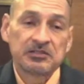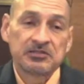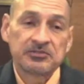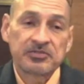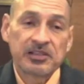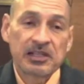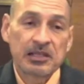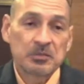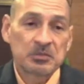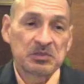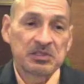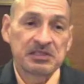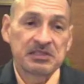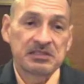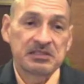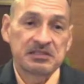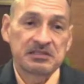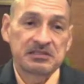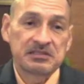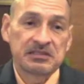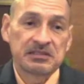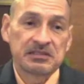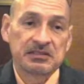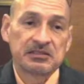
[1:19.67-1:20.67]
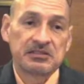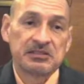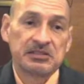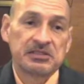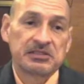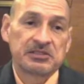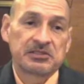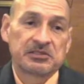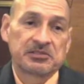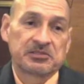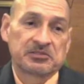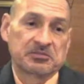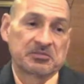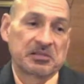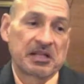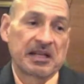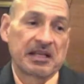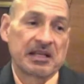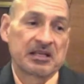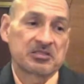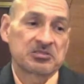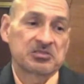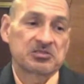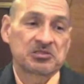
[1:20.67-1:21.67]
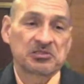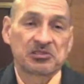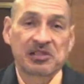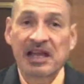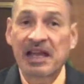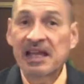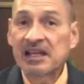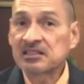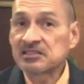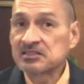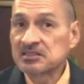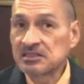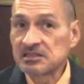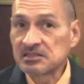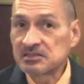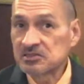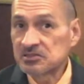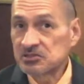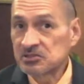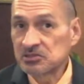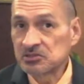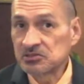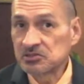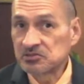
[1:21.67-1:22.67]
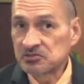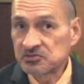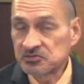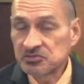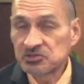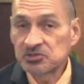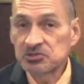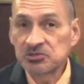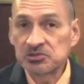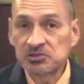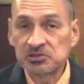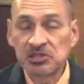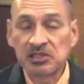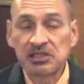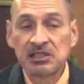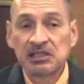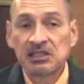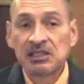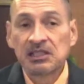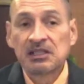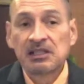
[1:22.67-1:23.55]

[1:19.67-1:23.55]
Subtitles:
families and their actual access to food,